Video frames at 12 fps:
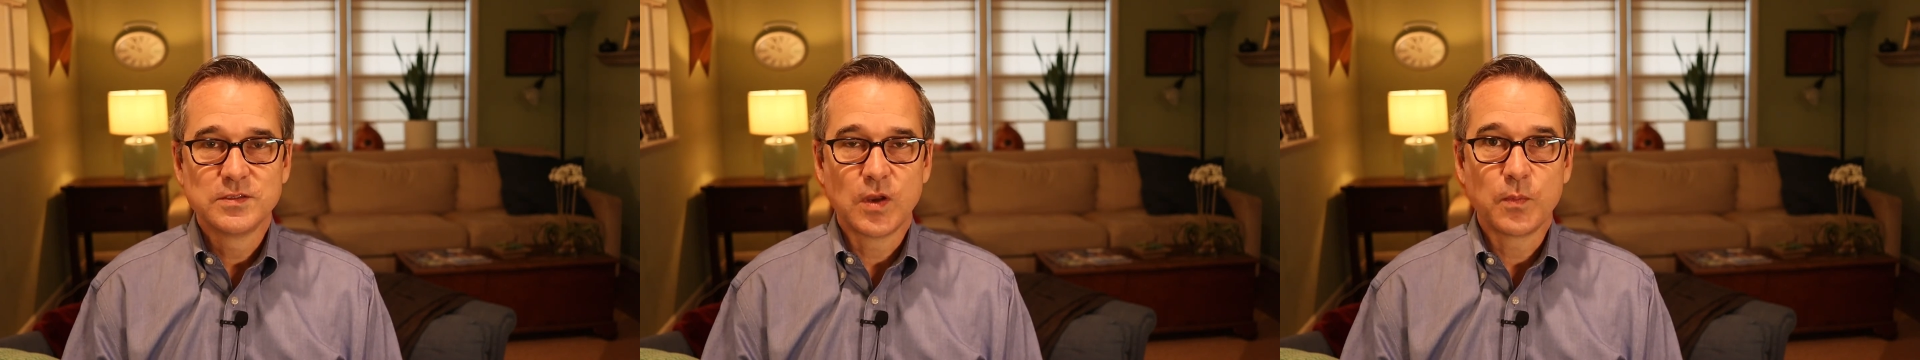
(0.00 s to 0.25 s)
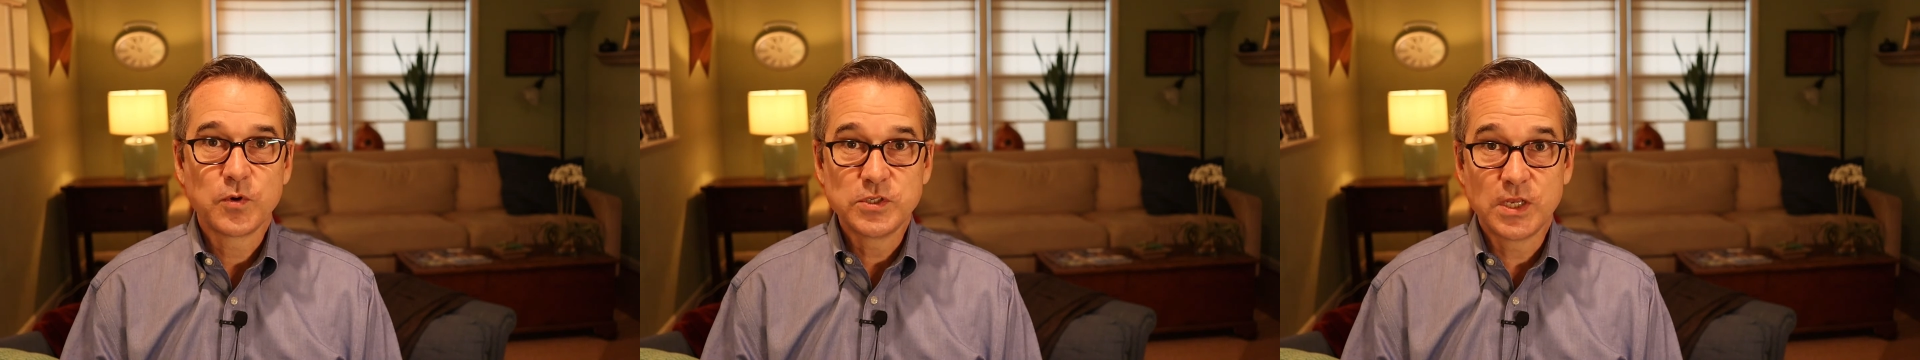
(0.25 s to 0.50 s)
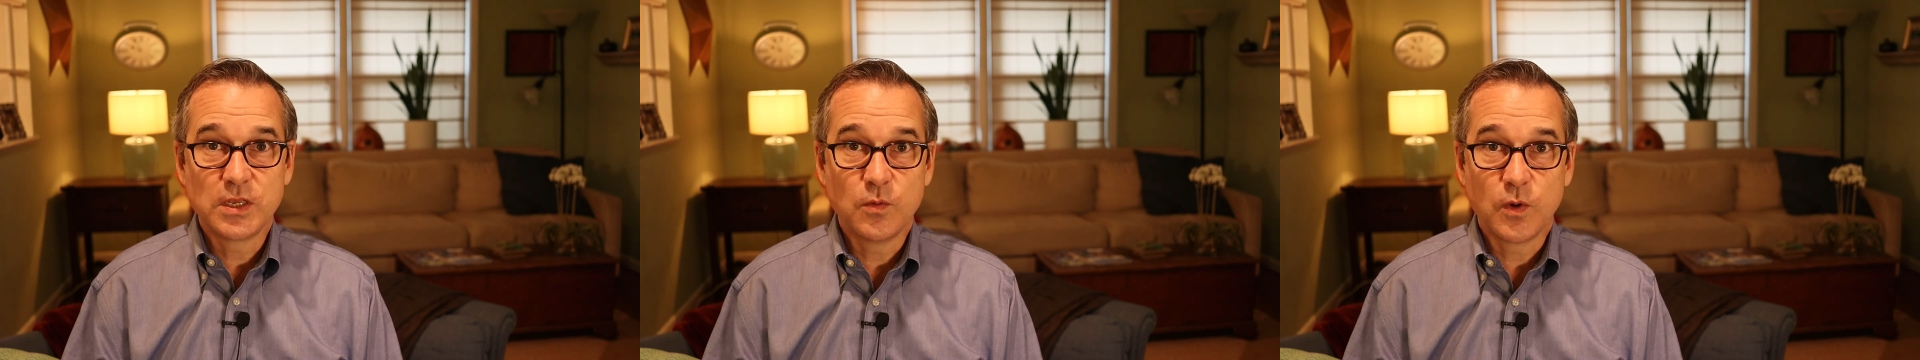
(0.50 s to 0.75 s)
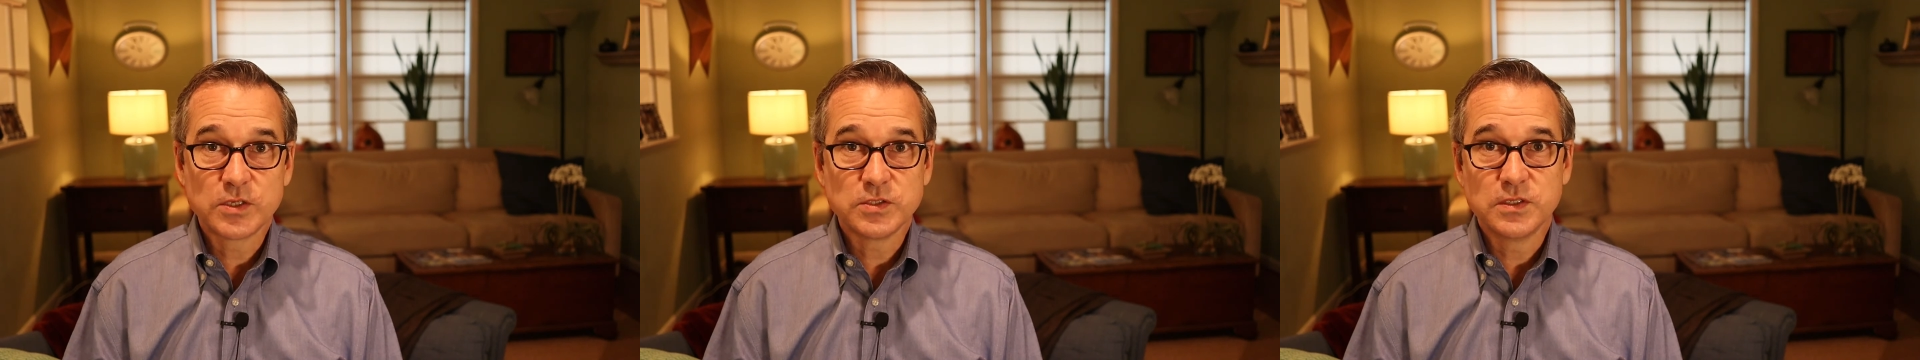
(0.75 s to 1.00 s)
So I appreciate you
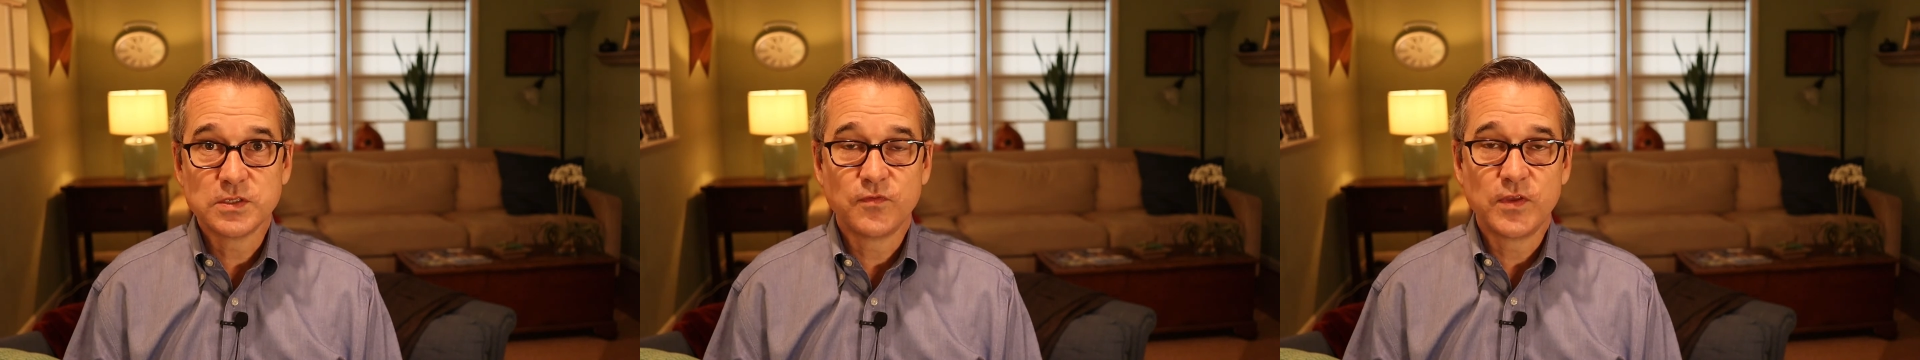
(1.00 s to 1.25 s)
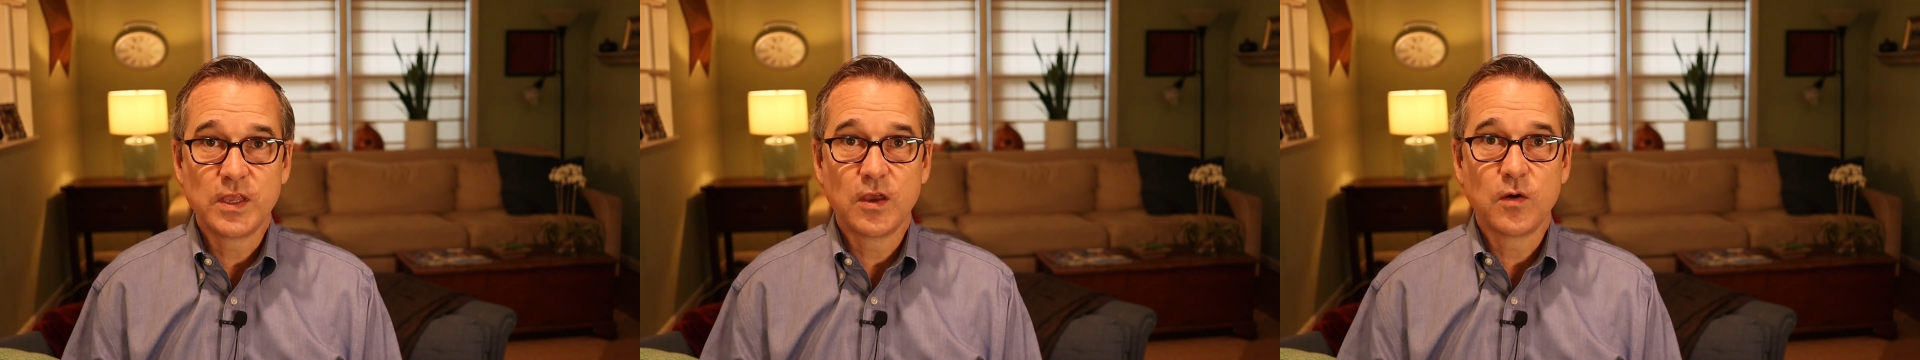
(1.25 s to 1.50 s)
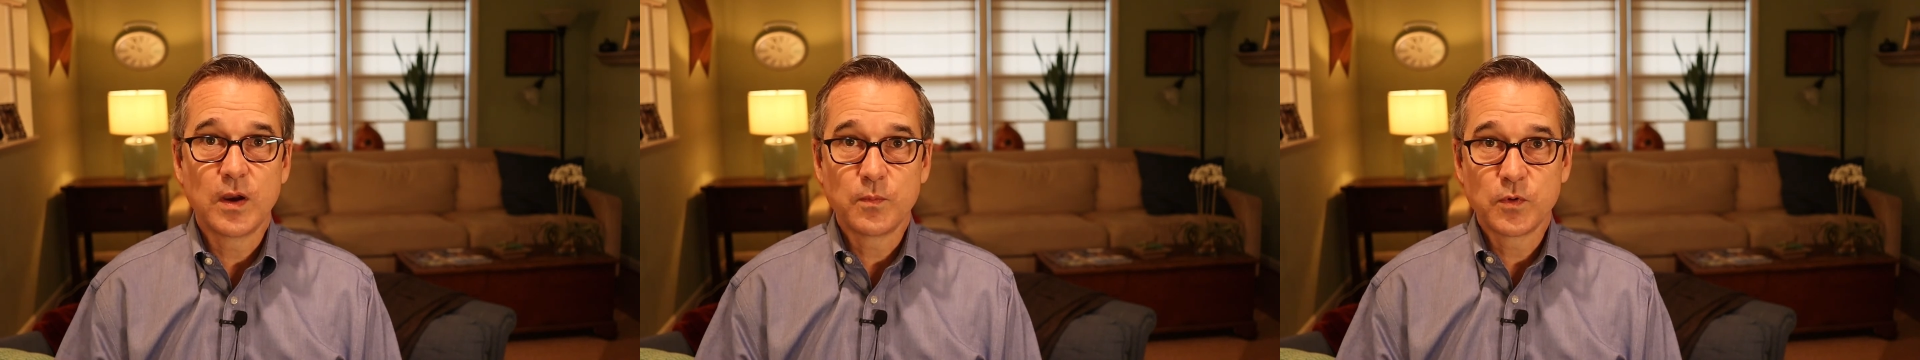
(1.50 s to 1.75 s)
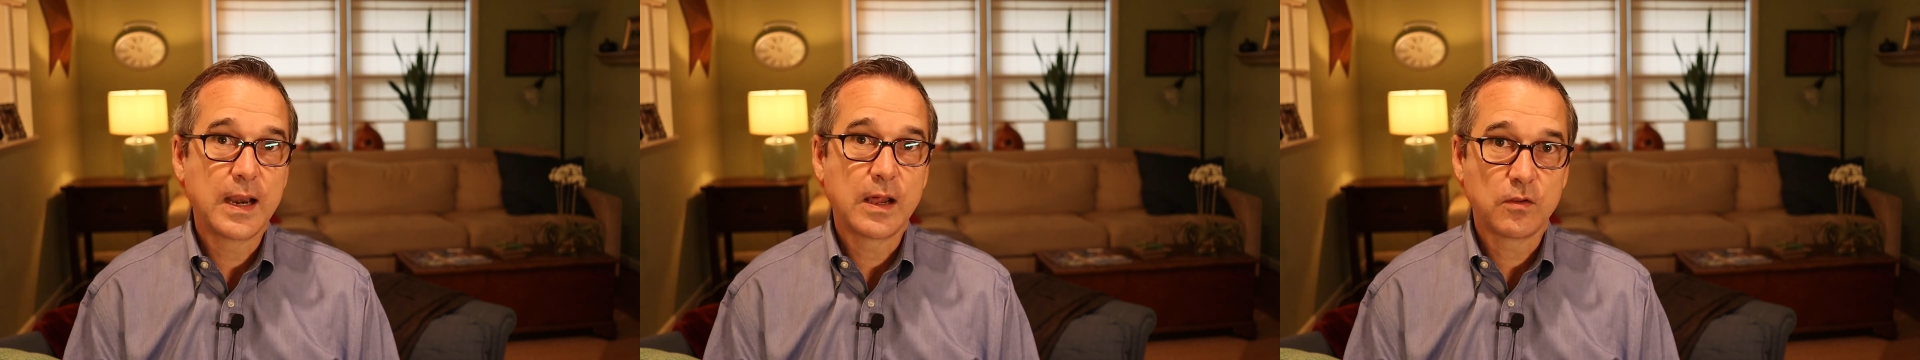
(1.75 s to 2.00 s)
watching this video, and I